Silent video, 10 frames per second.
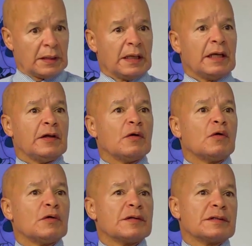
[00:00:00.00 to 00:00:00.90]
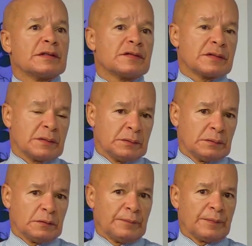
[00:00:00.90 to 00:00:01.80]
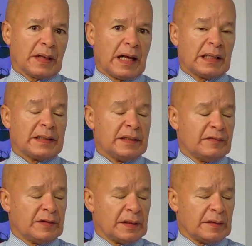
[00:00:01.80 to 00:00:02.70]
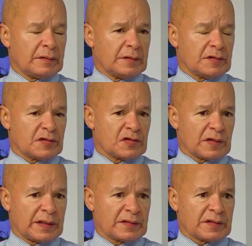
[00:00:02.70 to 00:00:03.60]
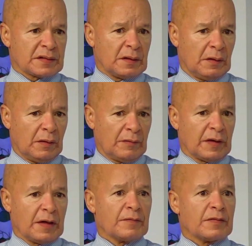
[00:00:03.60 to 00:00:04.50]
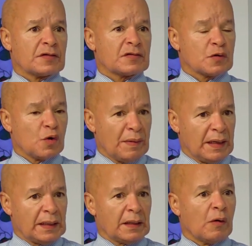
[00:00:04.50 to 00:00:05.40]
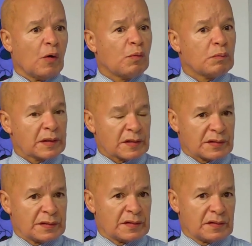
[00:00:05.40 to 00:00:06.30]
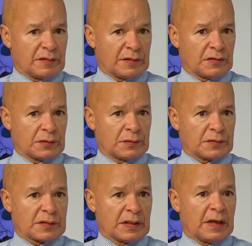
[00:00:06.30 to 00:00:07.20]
in order to alleviate the distress of the so many homeless individuals